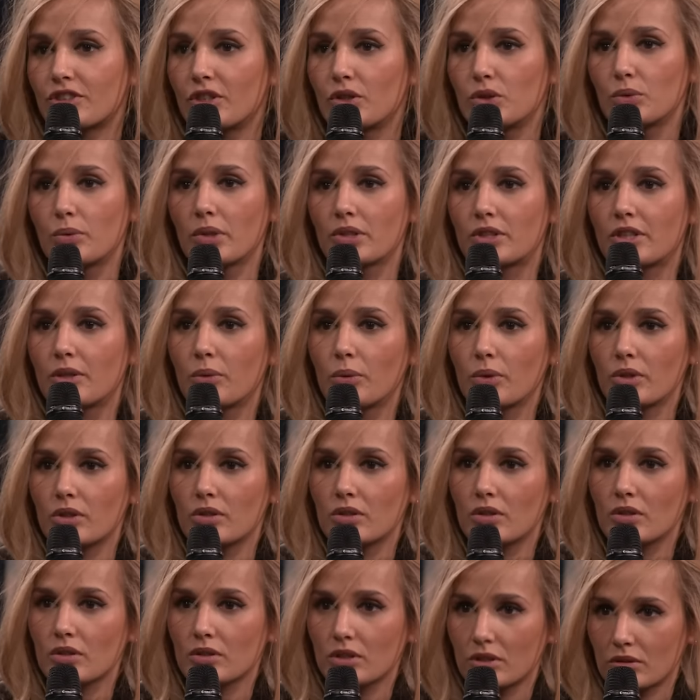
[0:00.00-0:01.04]
knew what they
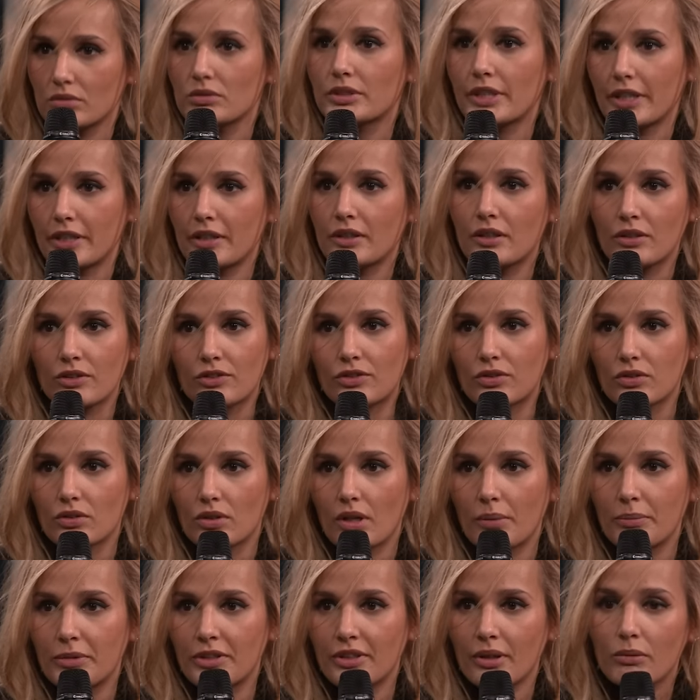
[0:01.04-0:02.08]
were getting into. I
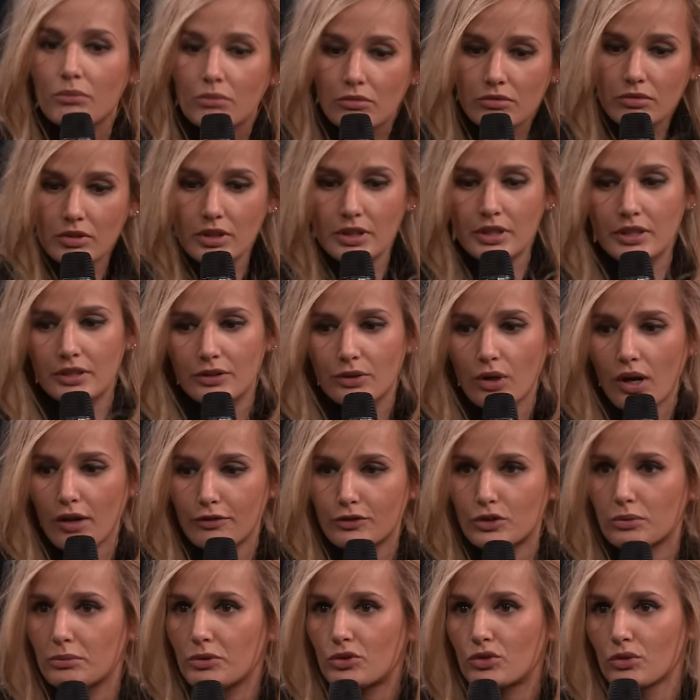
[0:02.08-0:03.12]
mean, I'm really you have to
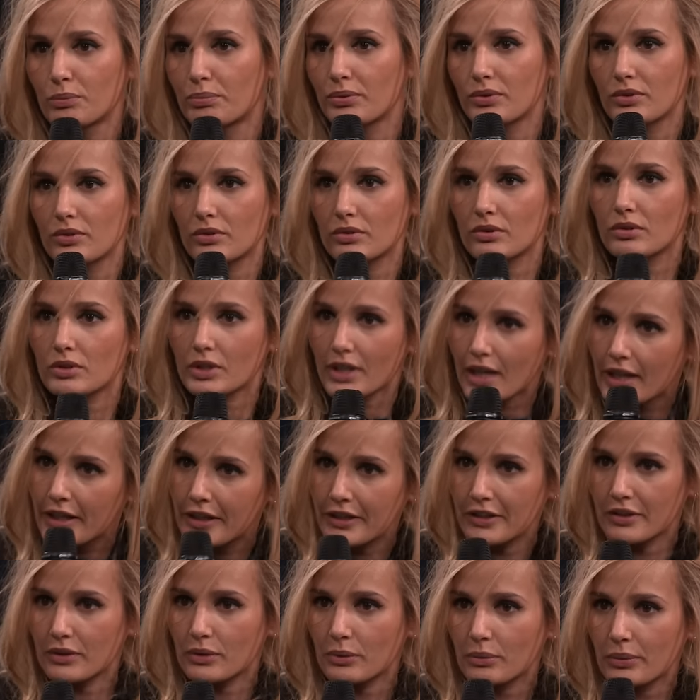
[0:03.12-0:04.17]
be super
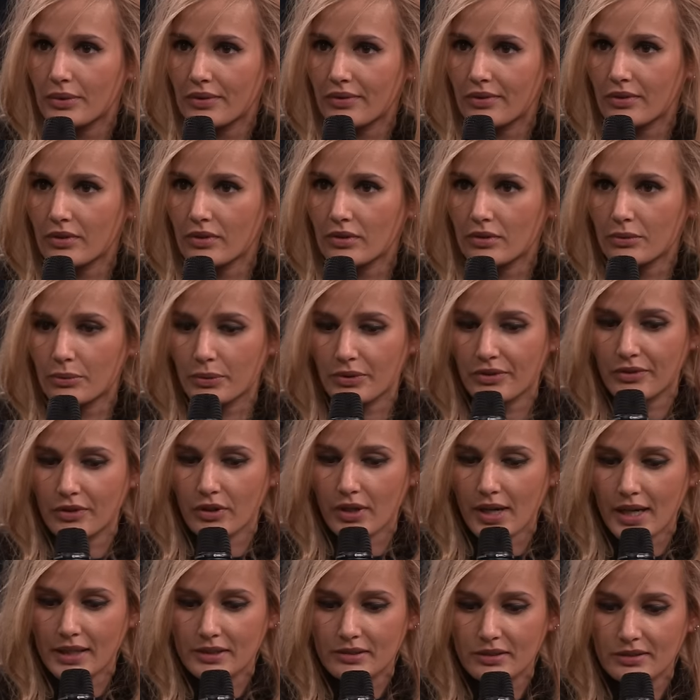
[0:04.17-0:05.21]
clear with your with your
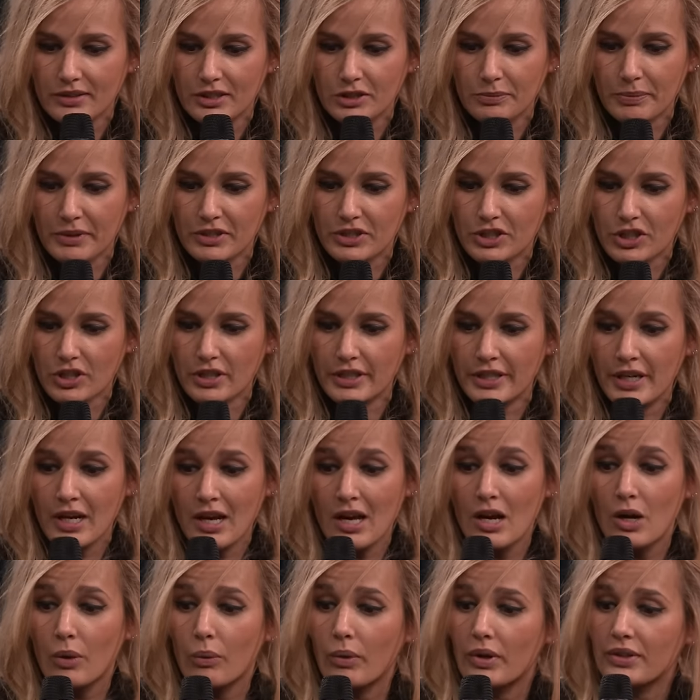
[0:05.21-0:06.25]
actors, especially
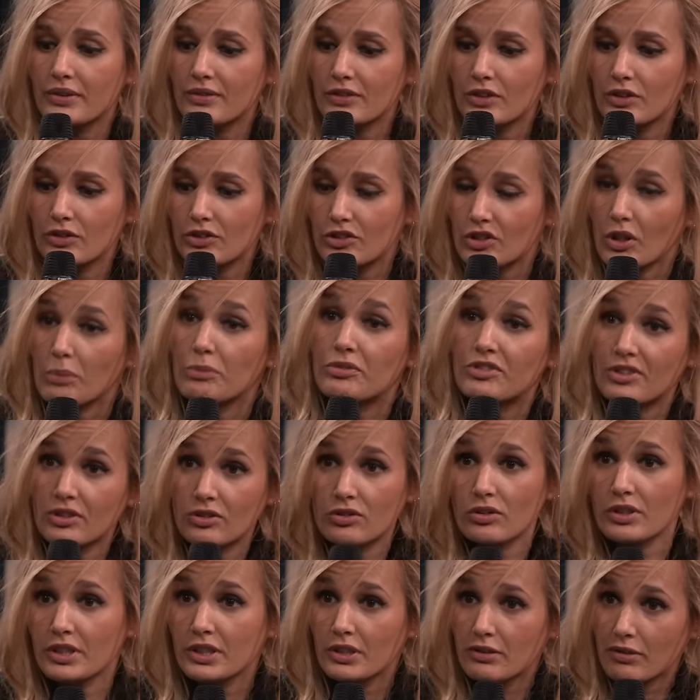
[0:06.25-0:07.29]
when some scenes
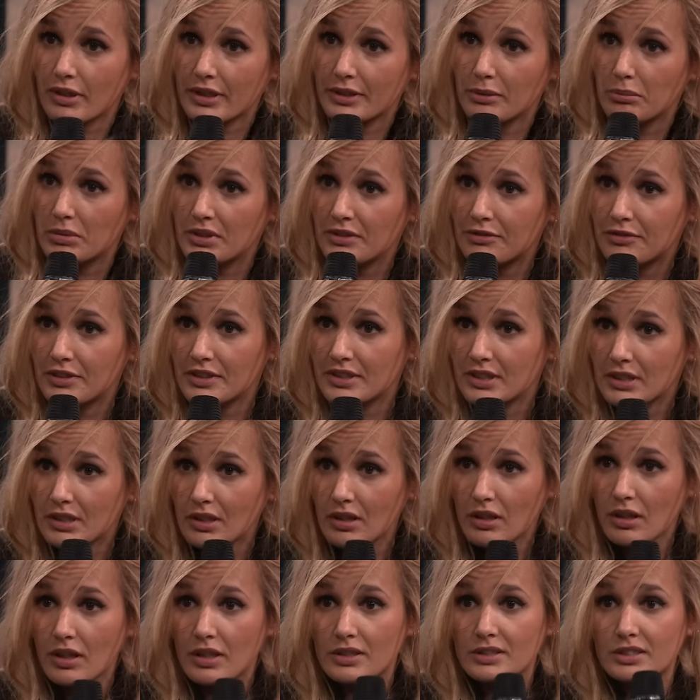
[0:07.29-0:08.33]
are incredibly
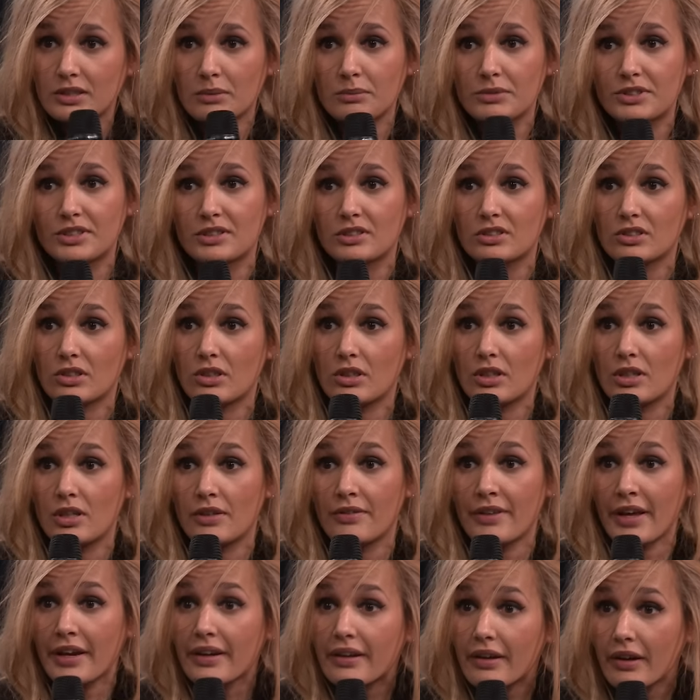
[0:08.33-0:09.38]
physical and some scenes are
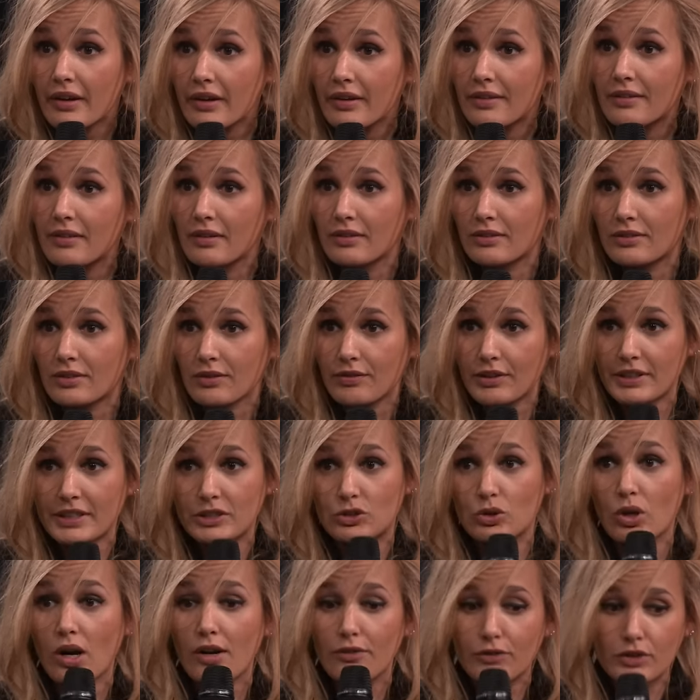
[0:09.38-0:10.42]
naked and stuff like that.
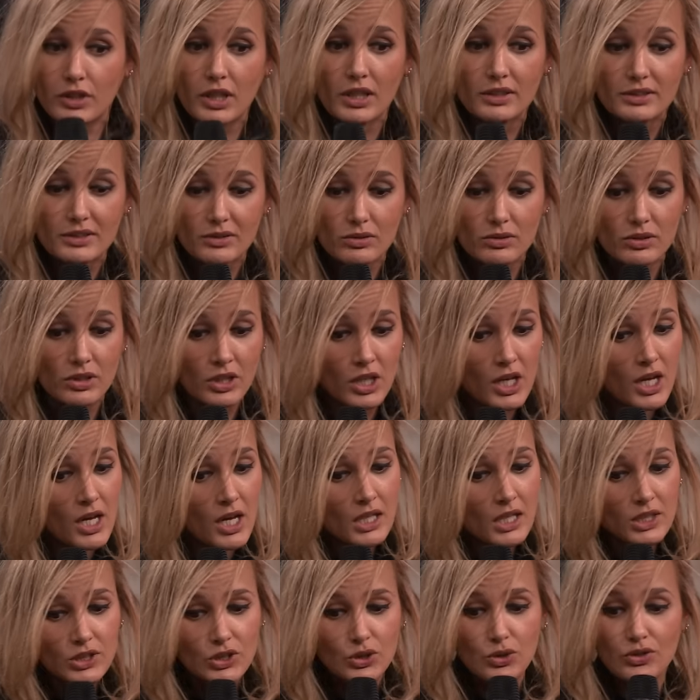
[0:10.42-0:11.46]
You have got to
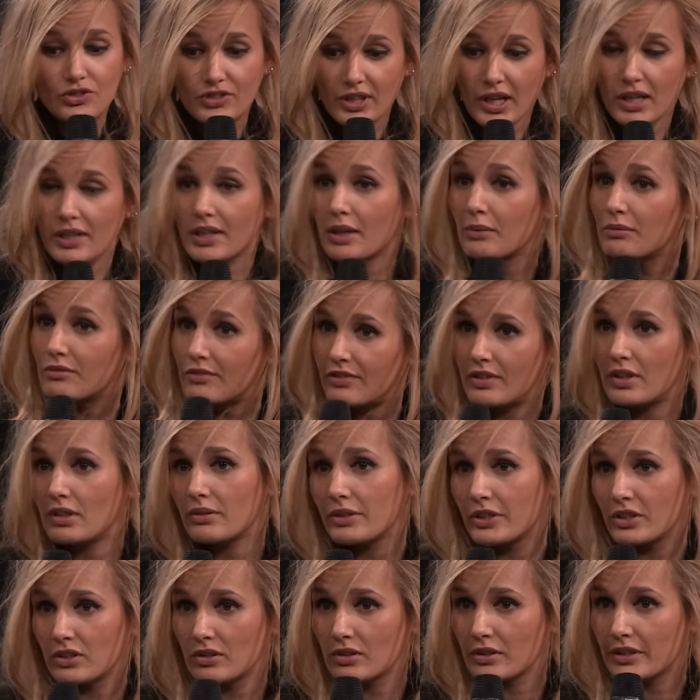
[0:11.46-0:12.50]
to tell them
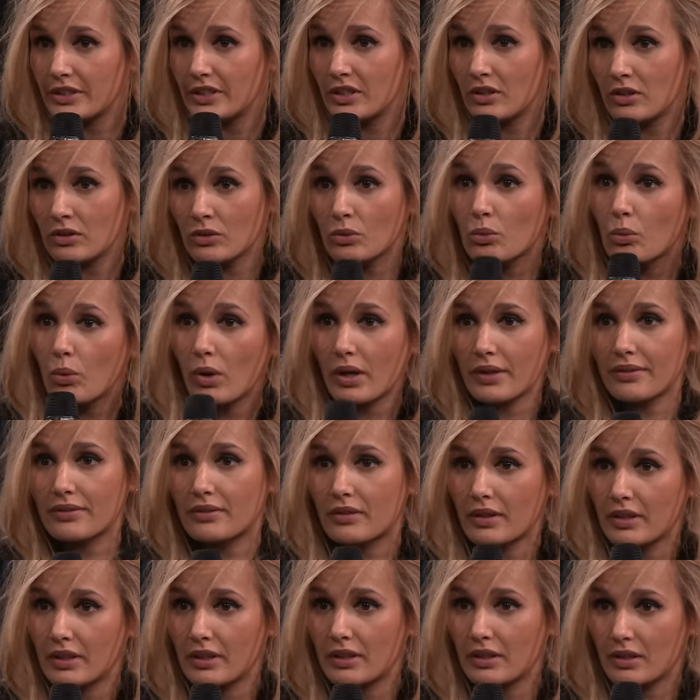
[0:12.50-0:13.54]
very early on what
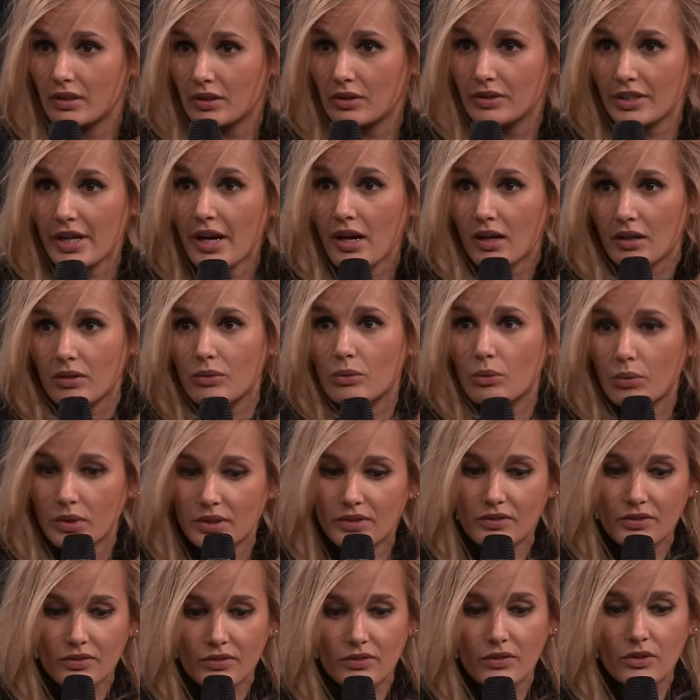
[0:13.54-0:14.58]
they yeah
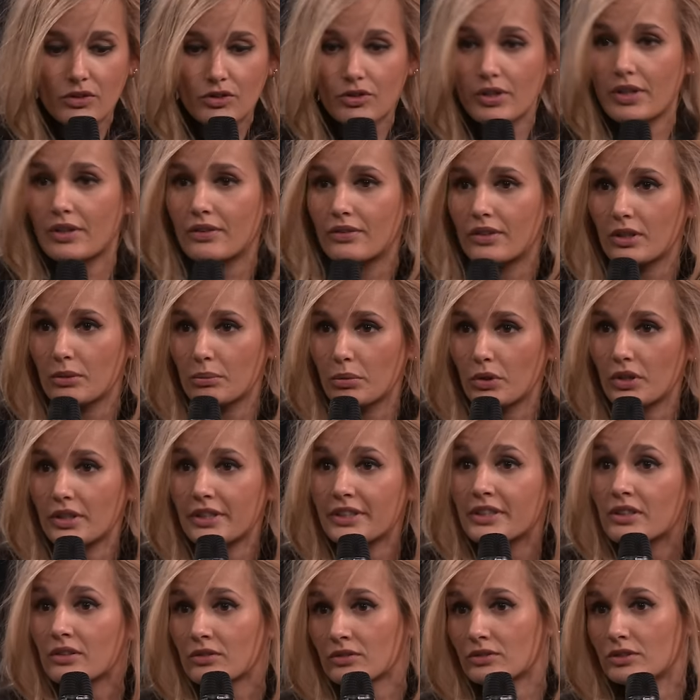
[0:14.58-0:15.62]
what's the train they're boarding
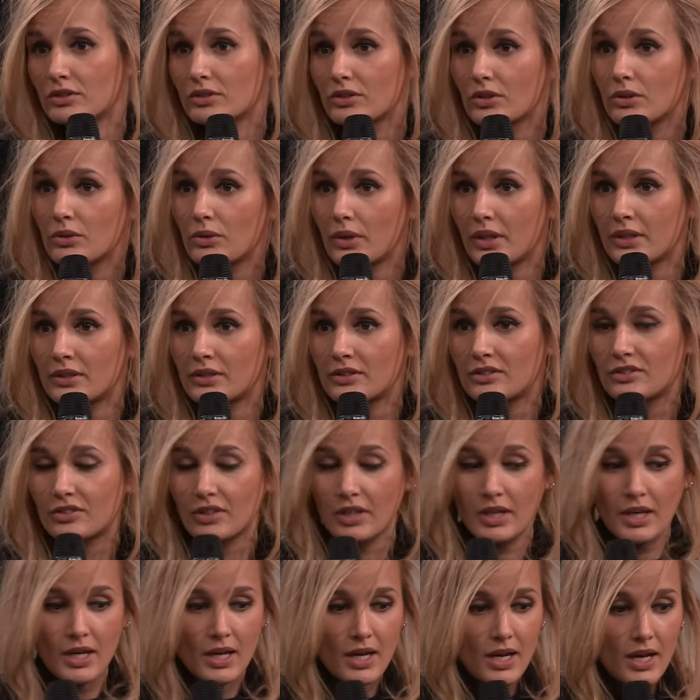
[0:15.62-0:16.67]
on, you know. And
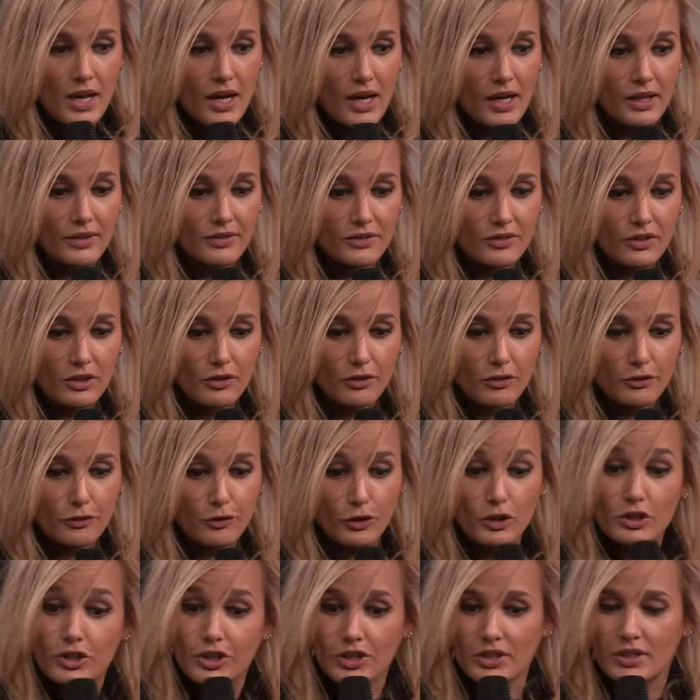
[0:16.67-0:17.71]
and uh,
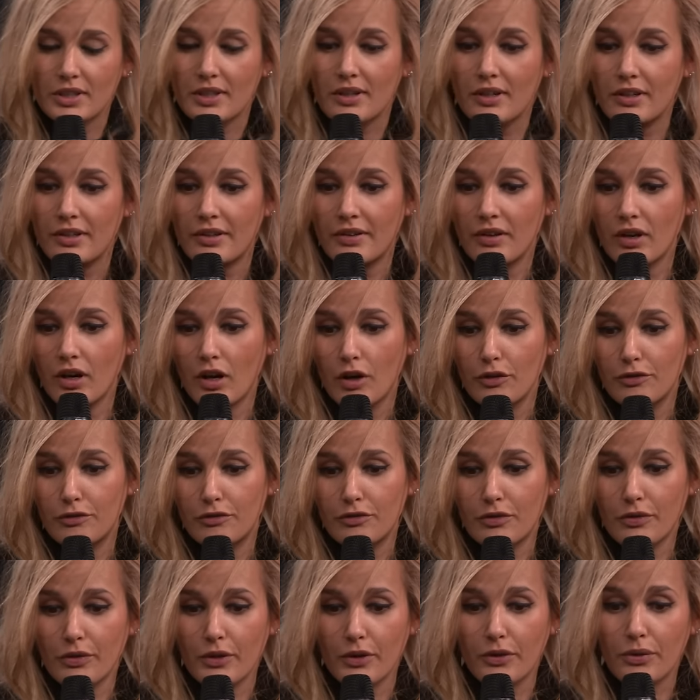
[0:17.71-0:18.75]
fortunately enough,
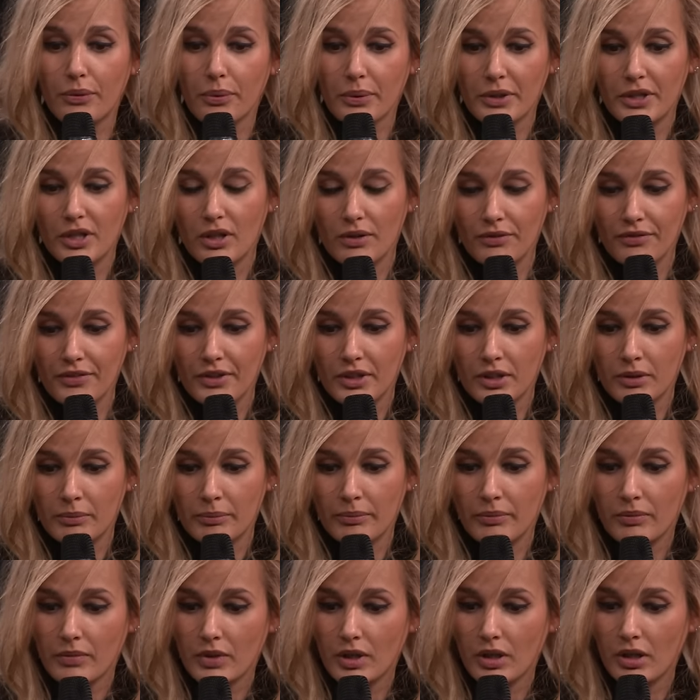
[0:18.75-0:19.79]
the three of
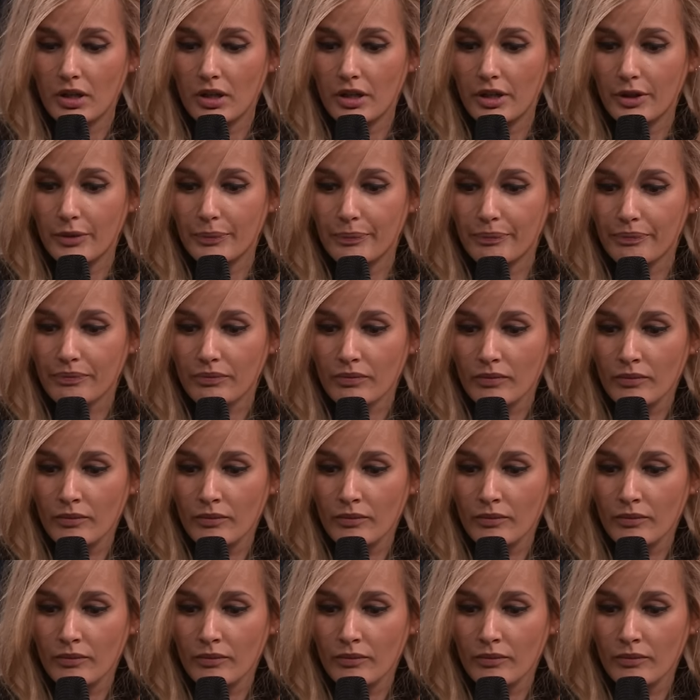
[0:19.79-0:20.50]
them. Um,